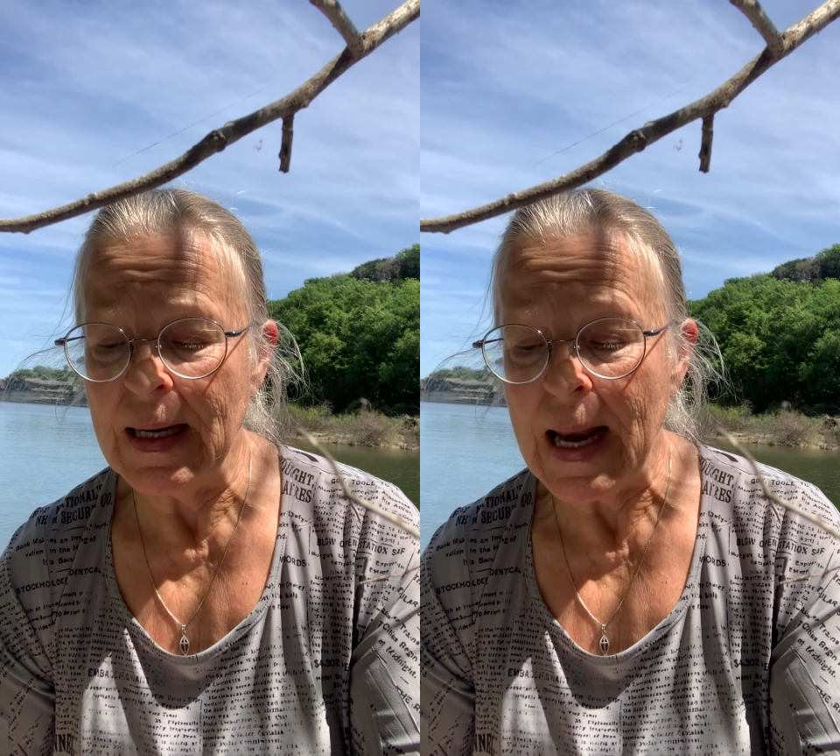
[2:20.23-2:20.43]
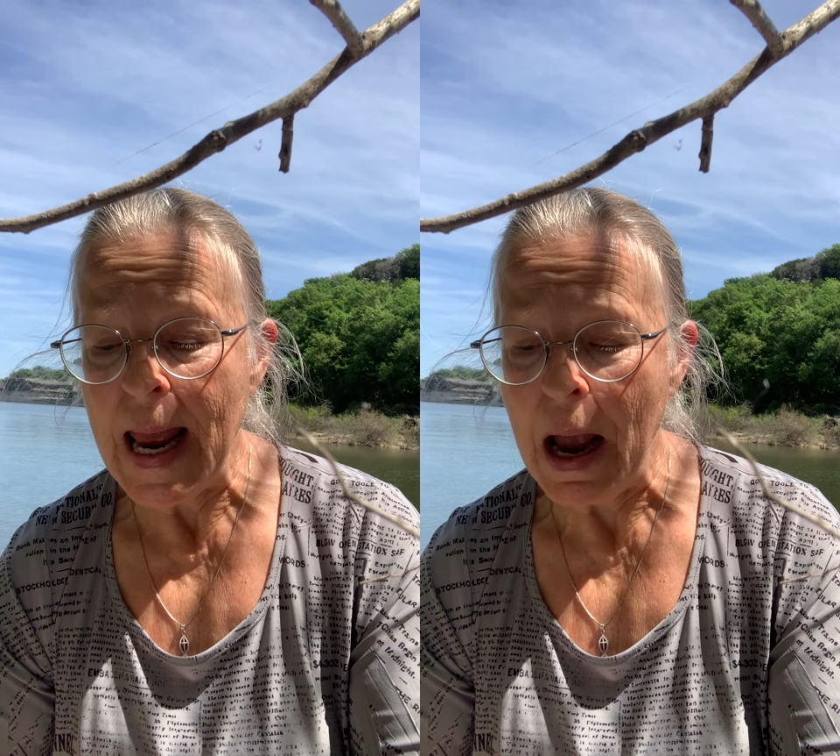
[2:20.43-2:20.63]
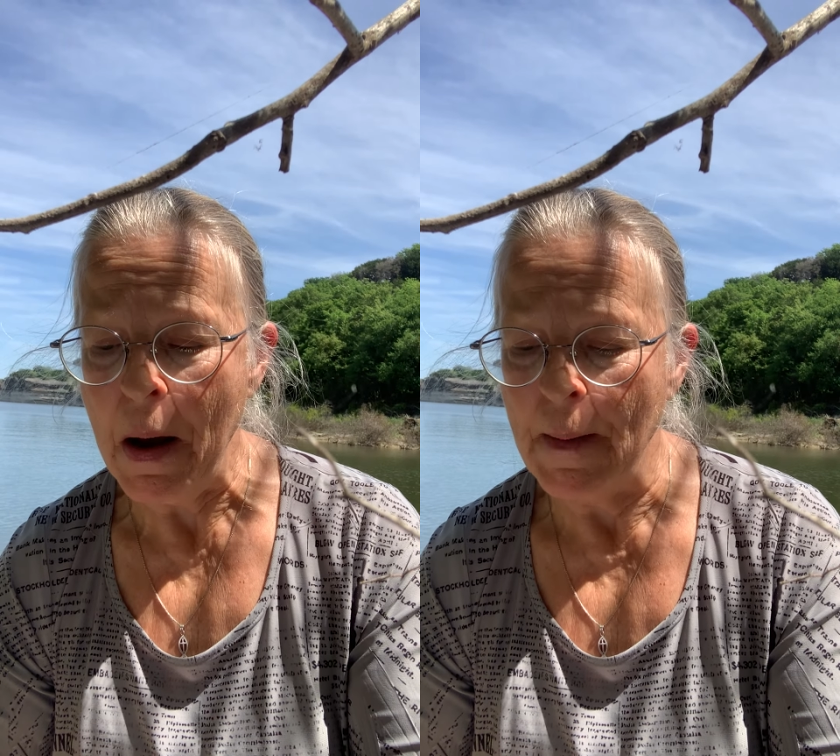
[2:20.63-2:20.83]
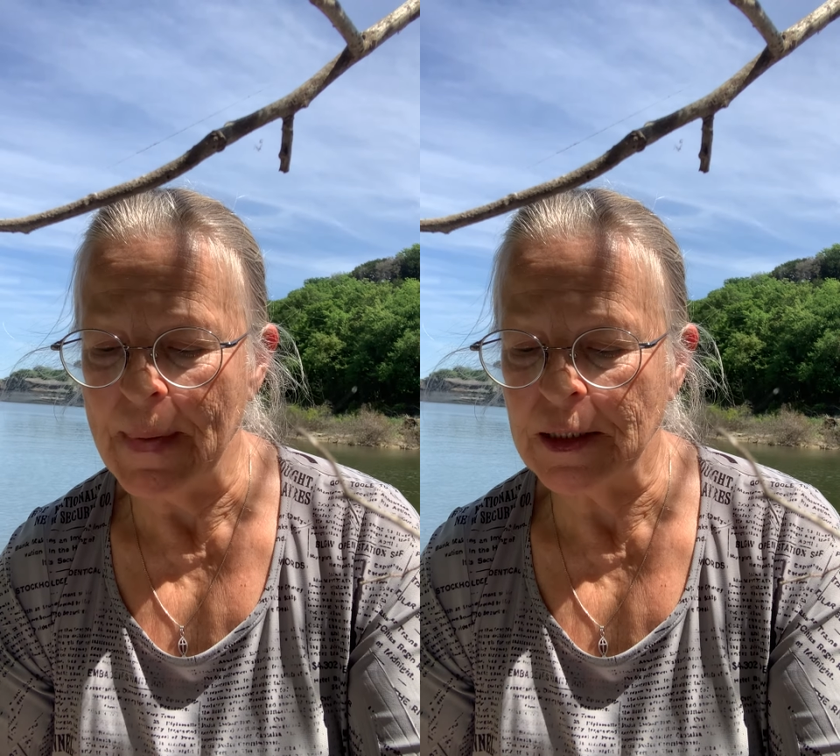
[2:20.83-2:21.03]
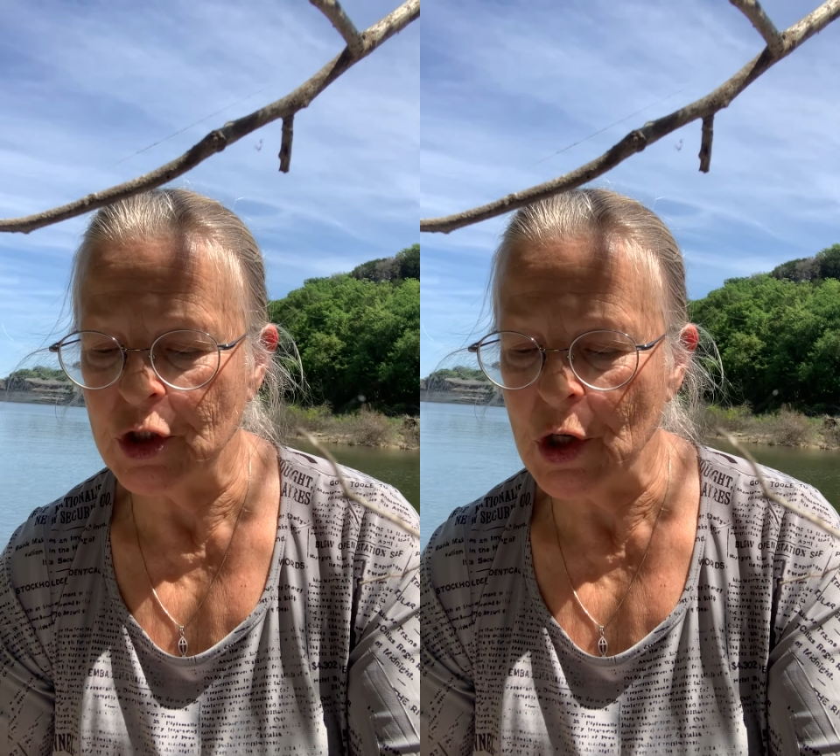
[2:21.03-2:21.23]
Nahum,
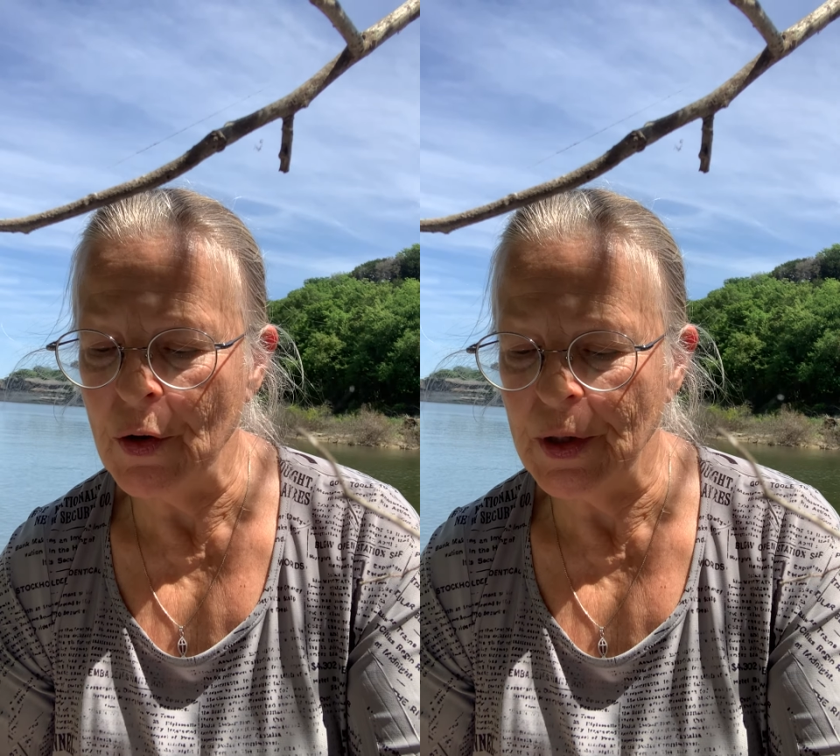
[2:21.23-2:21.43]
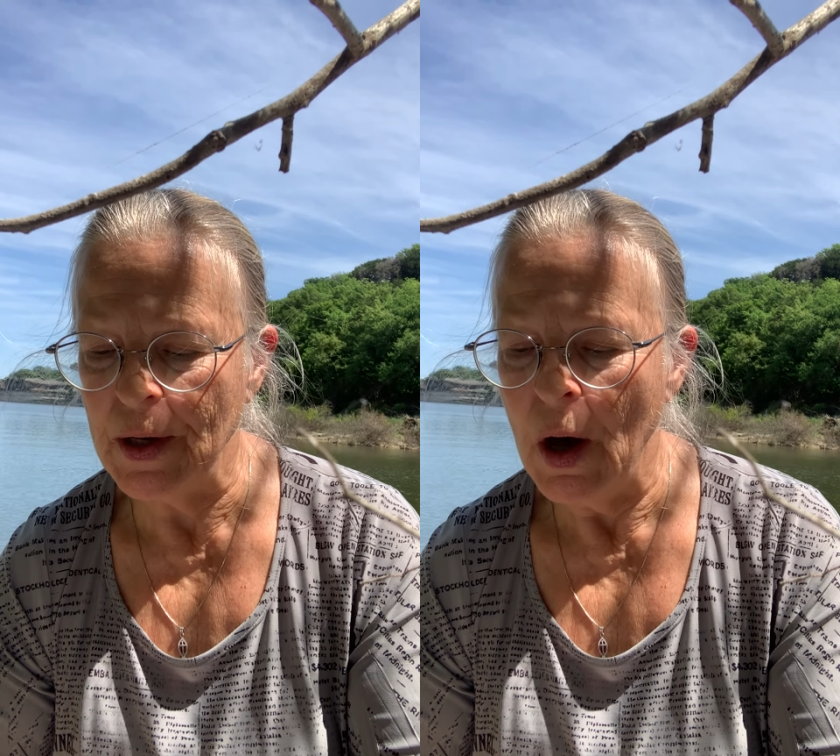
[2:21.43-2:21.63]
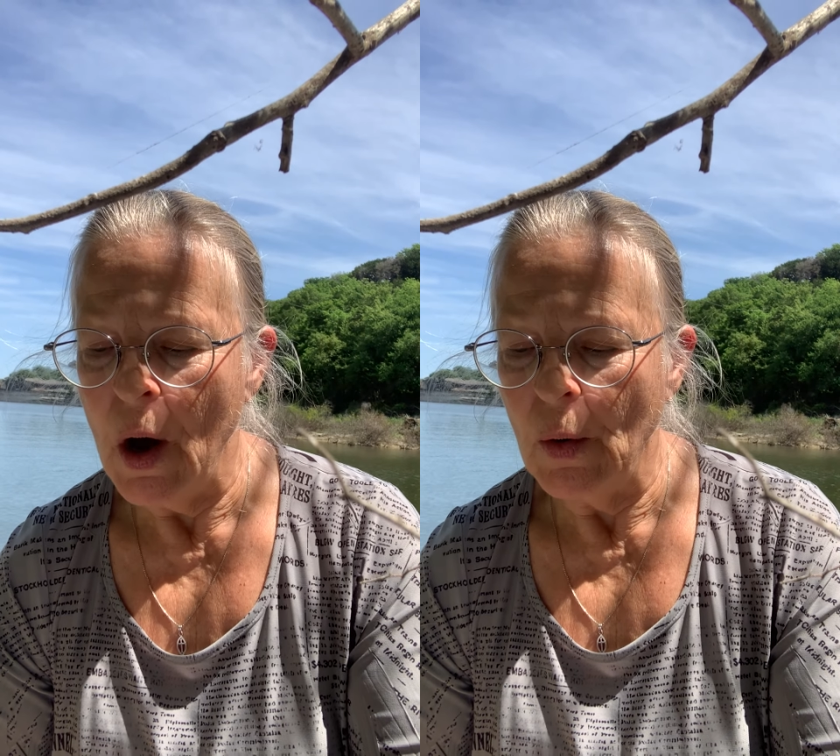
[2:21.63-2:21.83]
and Jonah,